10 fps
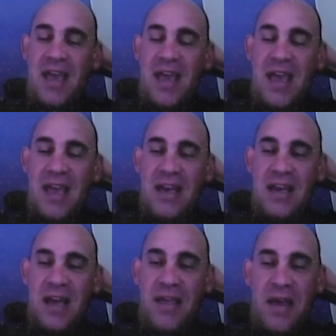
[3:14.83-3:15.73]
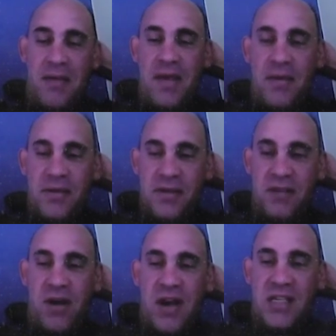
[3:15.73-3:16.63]
And that was
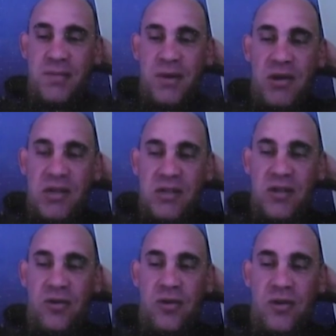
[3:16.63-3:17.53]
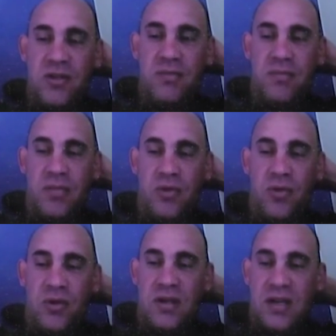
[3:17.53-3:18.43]
a great experience too. Got some
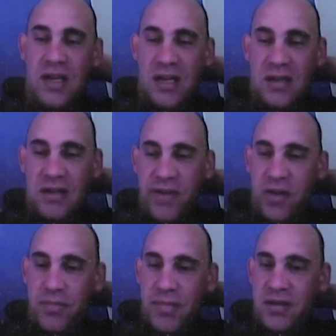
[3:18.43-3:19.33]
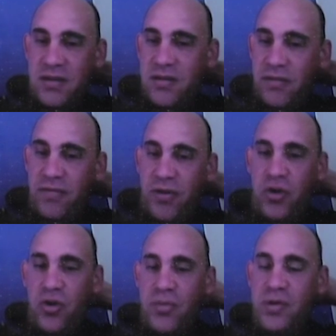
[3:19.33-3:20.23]
good development of
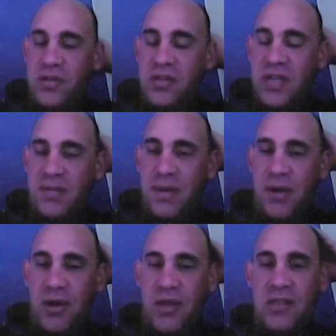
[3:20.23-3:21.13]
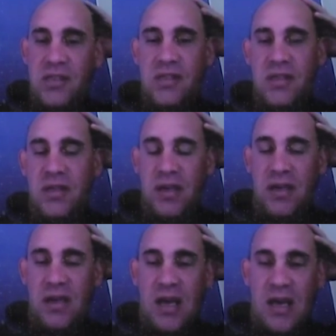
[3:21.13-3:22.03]
renewables experience
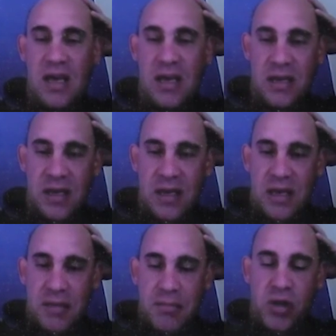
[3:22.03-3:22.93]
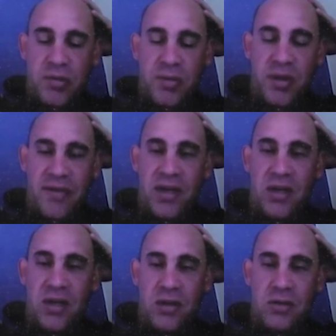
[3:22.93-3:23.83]
in multiple
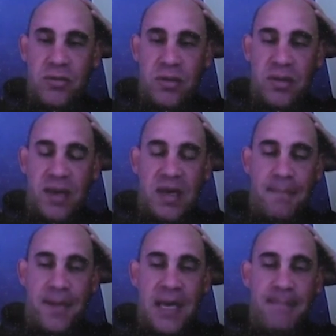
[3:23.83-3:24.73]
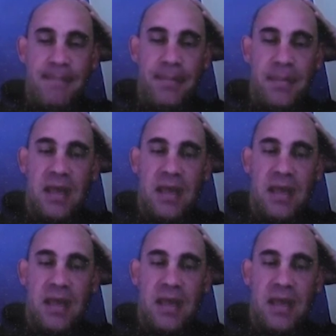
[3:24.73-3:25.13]
avenues with a big company.